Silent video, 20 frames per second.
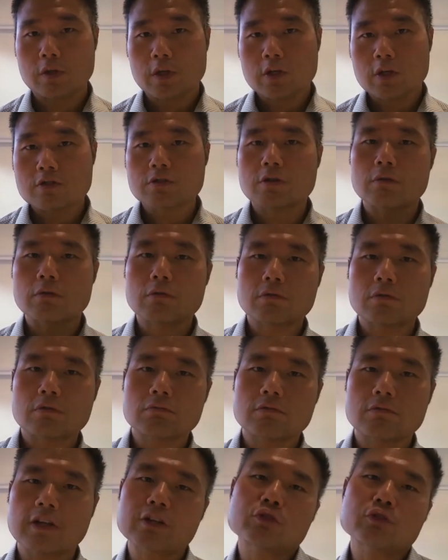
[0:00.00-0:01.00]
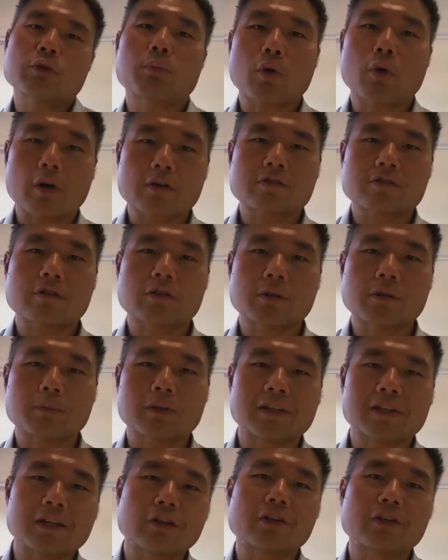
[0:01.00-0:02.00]
So luxury products are
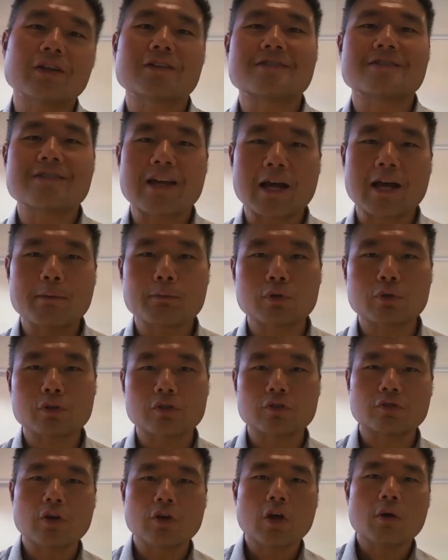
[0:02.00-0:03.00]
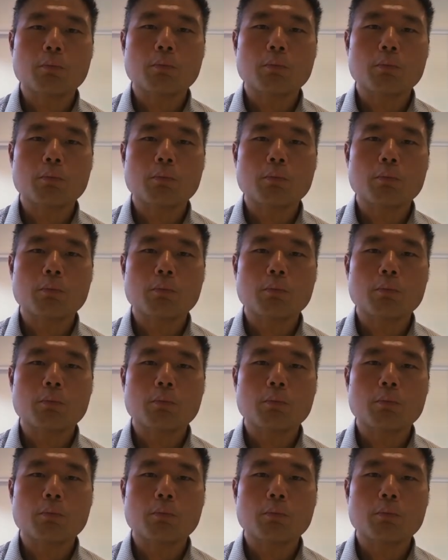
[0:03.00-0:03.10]
typically a good example of